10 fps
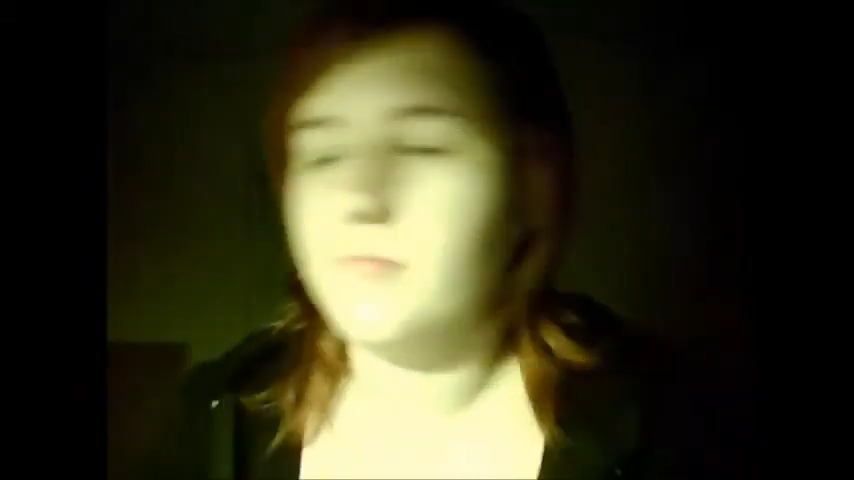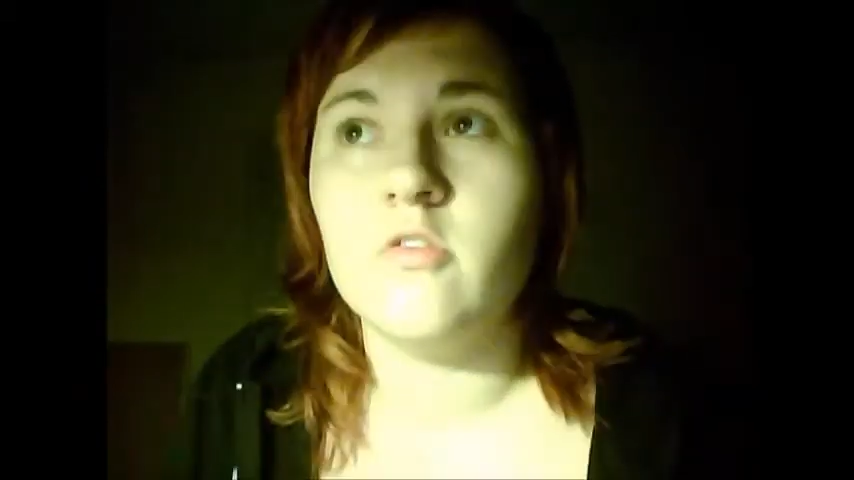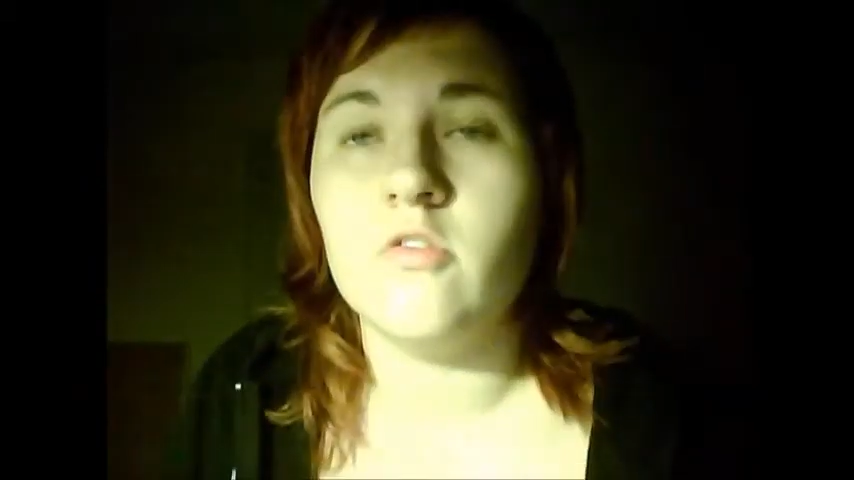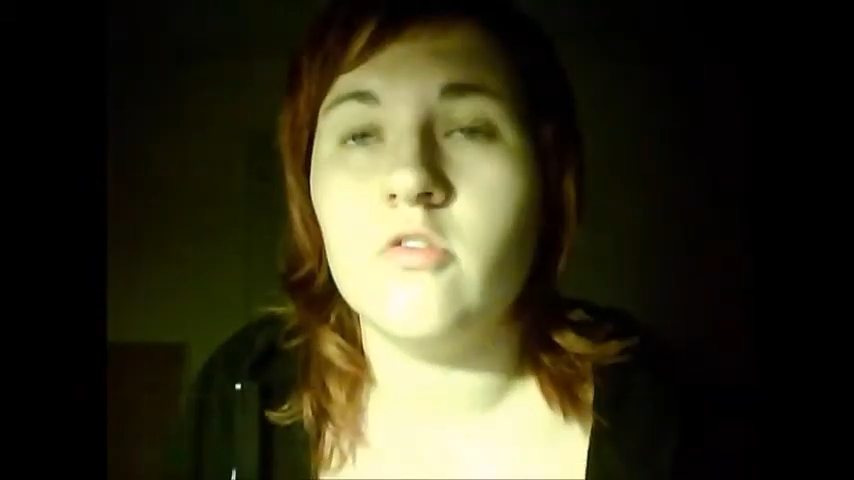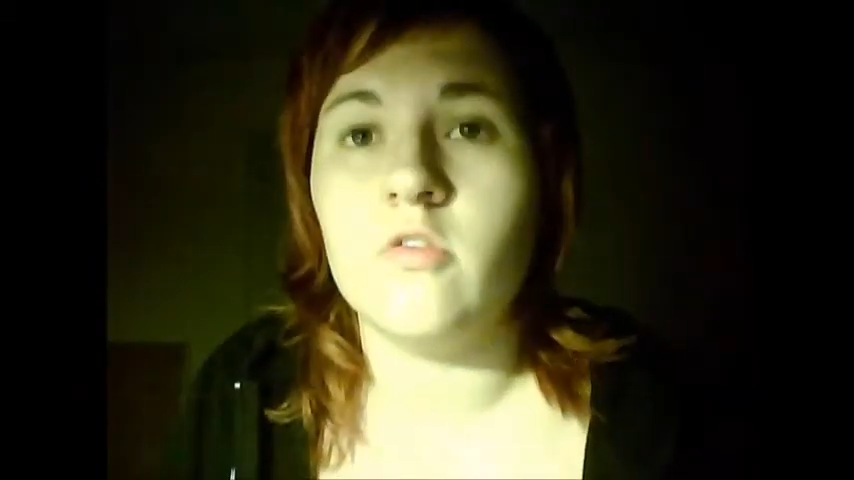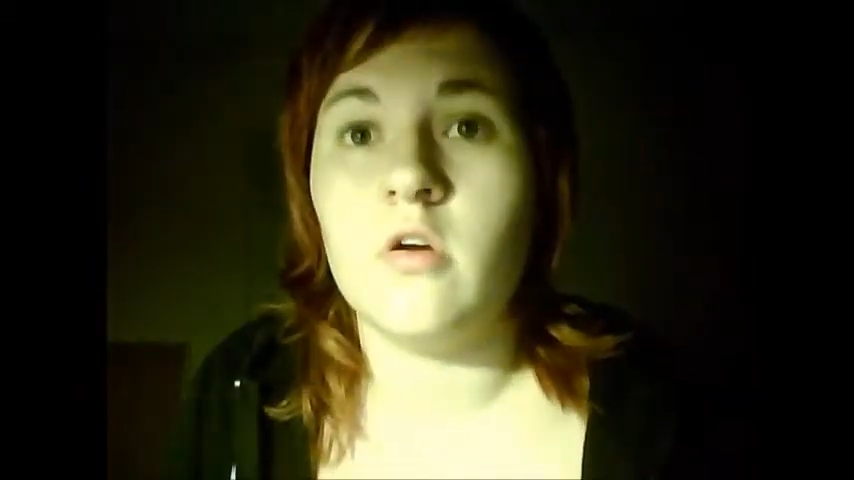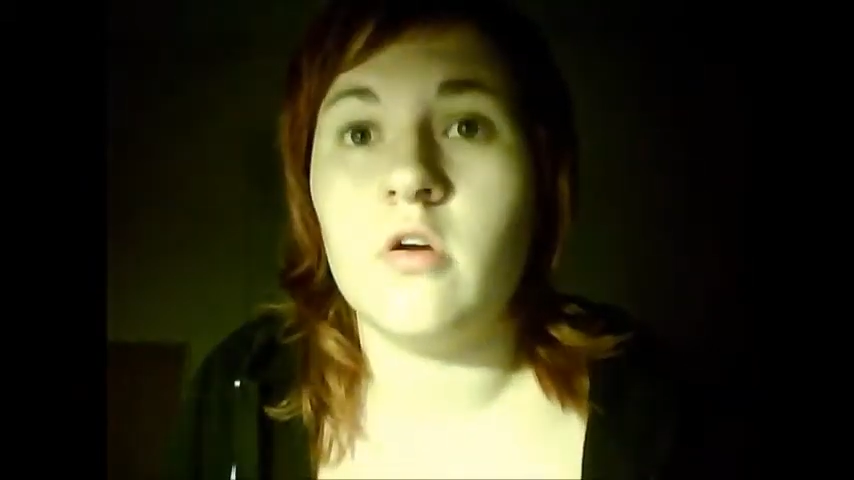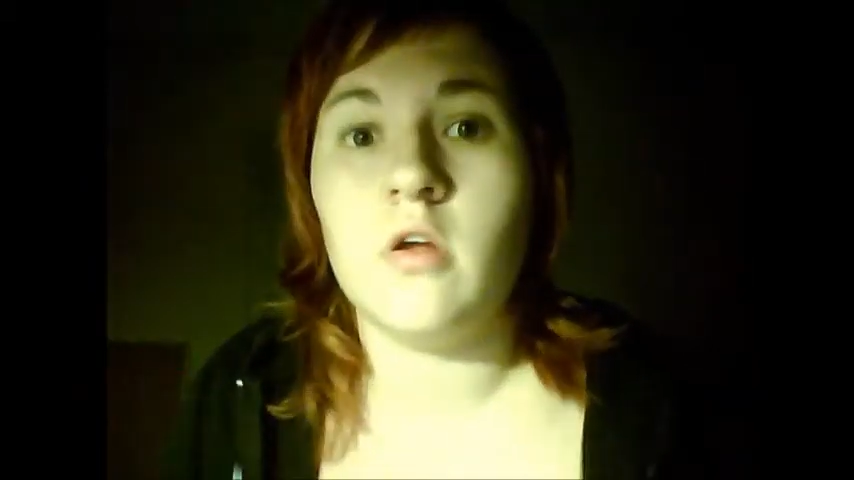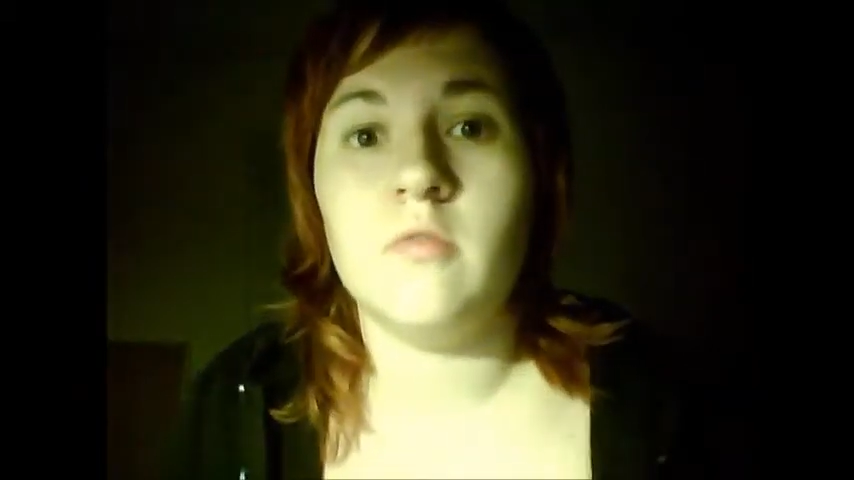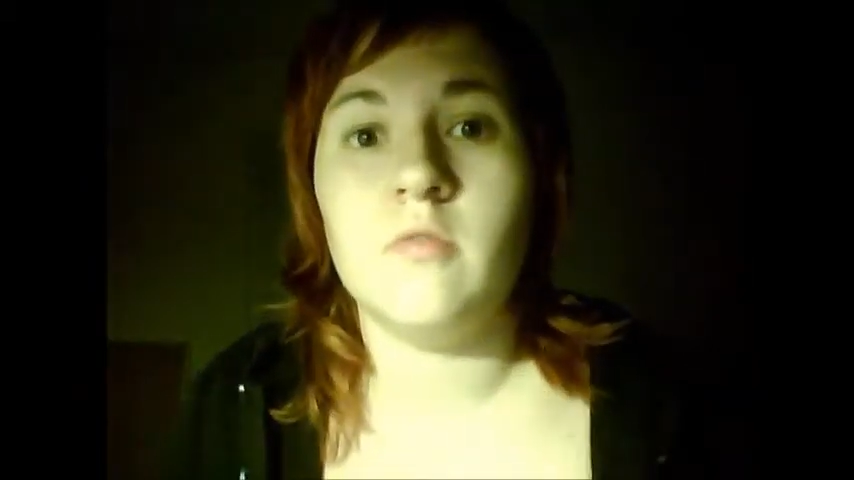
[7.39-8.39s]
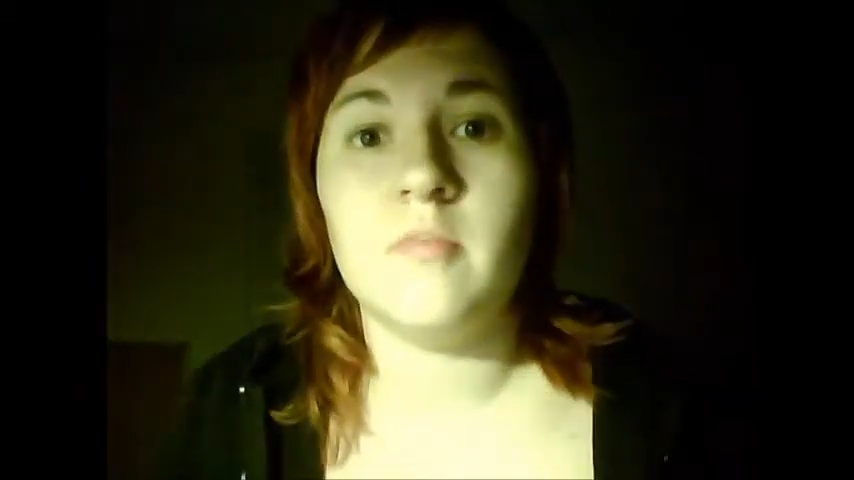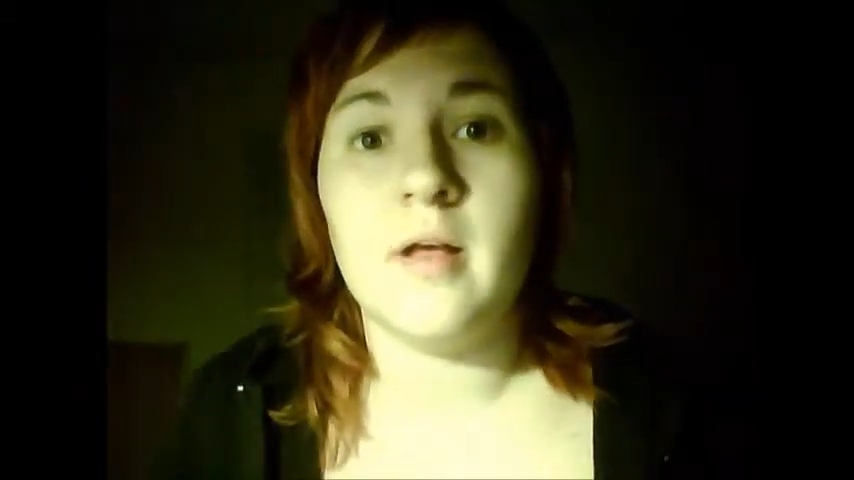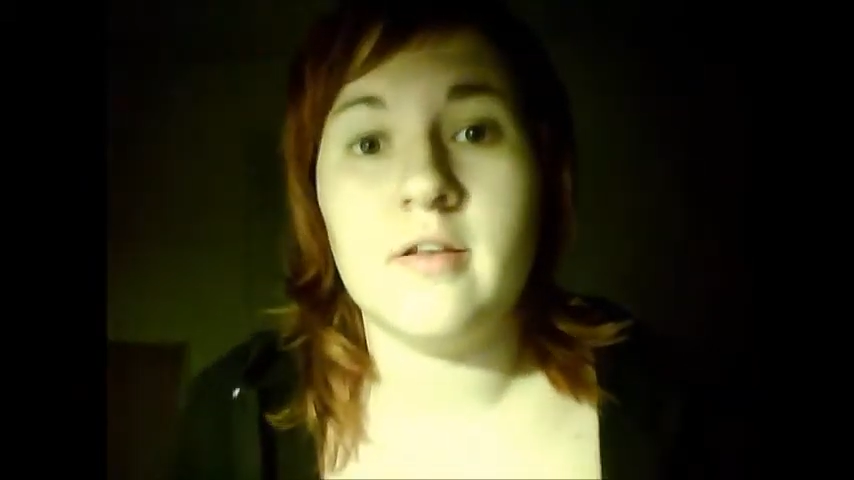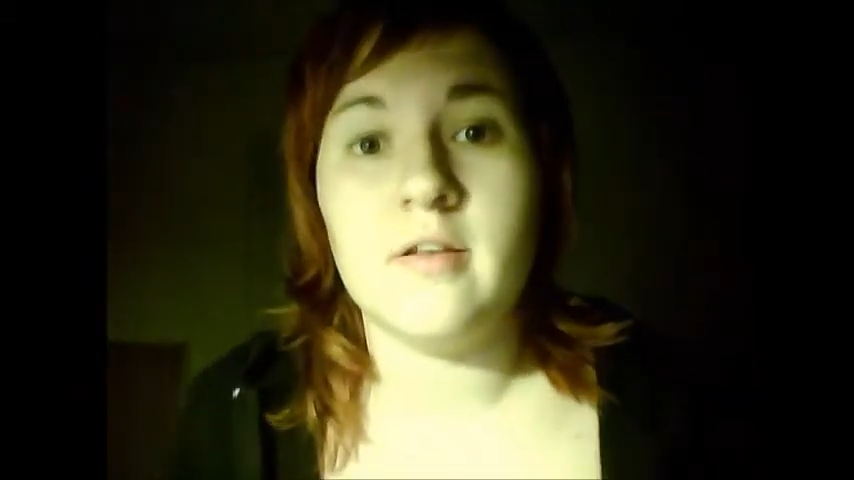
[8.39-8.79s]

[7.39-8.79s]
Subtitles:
Just thought I'd respond